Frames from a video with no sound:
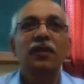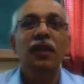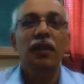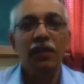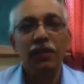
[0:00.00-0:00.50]

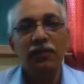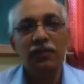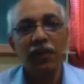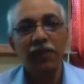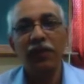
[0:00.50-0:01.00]
and it is
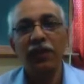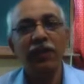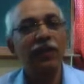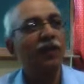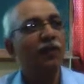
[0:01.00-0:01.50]
having a
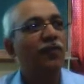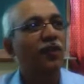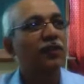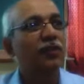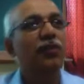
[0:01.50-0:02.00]
dedicated
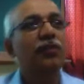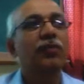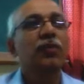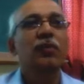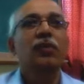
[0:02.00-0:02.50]
function of
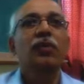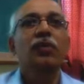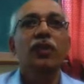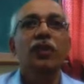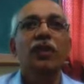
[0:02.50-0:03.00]

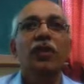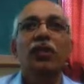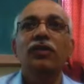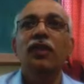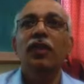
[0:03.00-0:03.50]
doing that
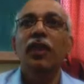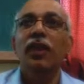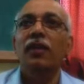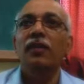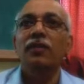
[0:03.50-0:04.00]
logic
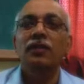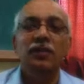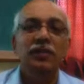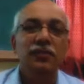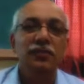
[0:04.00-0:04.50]
analysis
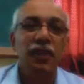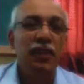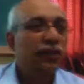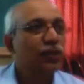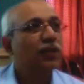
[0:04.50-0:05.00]

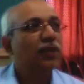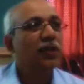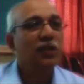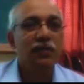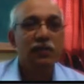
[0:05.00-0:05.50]
and showing
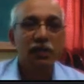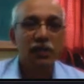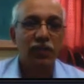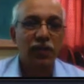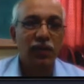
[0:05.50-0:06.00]
the result
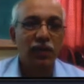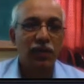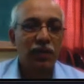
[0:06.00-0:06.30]
accordingly.